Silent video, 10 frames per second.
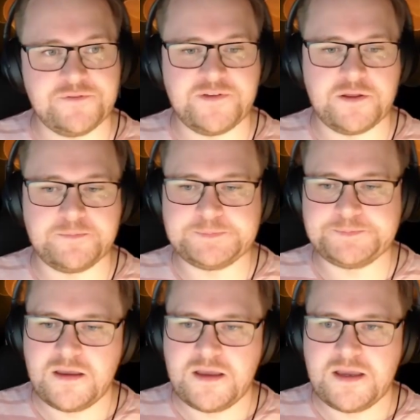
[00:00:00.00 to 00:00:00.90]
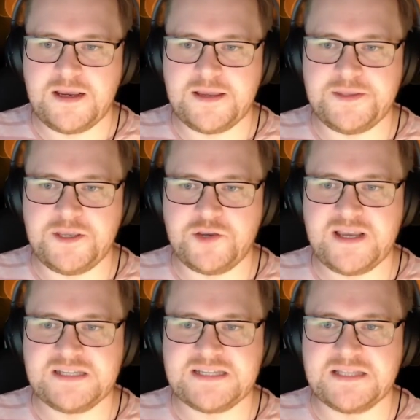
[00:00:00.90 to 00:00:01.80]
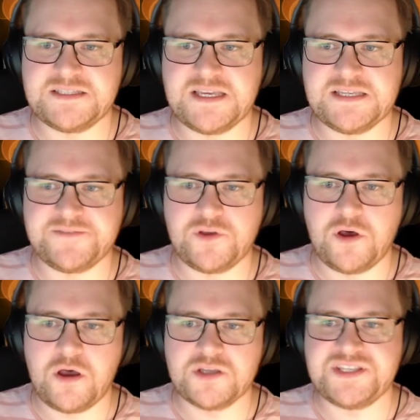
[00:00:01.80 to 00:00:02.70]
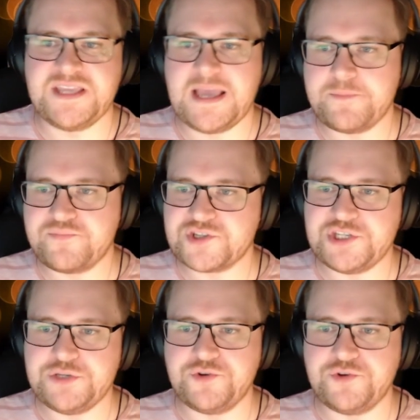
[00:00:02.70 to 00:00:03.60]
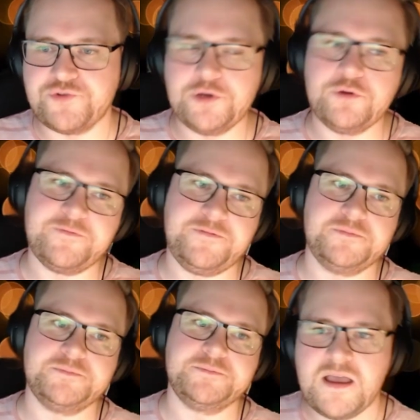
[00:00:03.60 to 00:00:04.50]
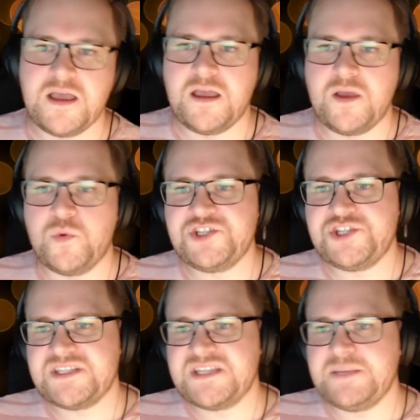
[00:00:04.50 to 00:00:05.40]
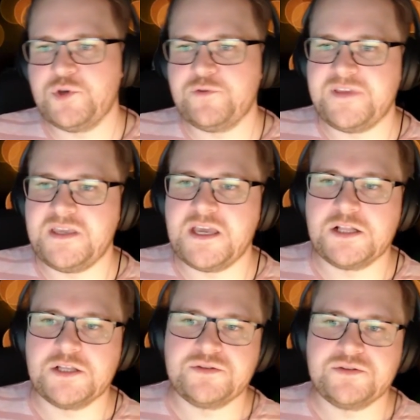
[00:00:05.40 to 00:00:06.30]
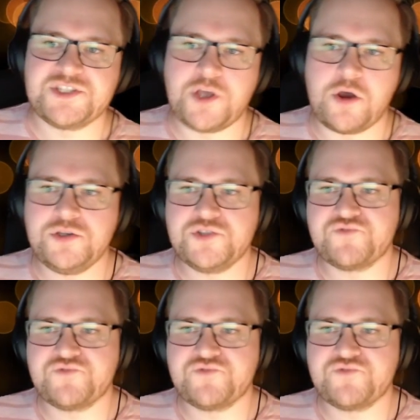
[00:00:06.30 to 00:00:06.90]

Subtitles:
film. And the correct answer is, of course, The Emperor's New Groove. Which Disney movie includes songs